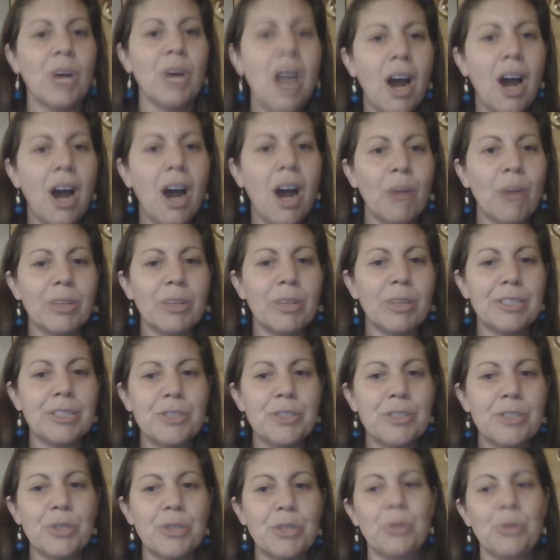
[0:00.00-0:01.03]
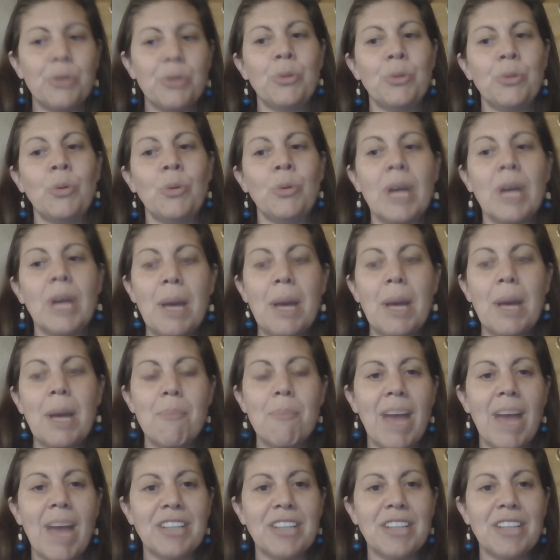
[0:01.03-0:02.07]
are willing to
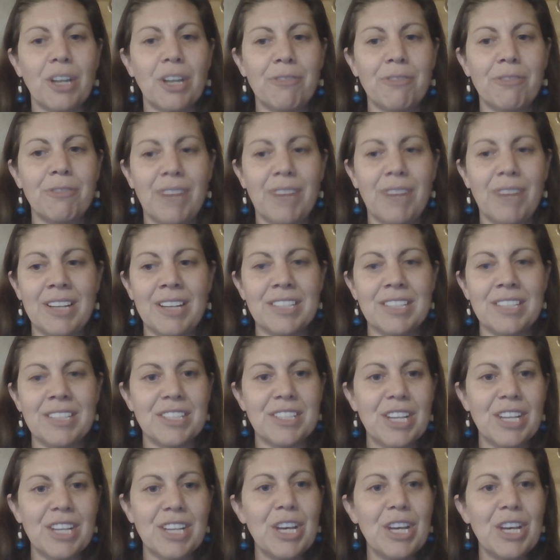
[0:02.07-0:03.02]
match our funds.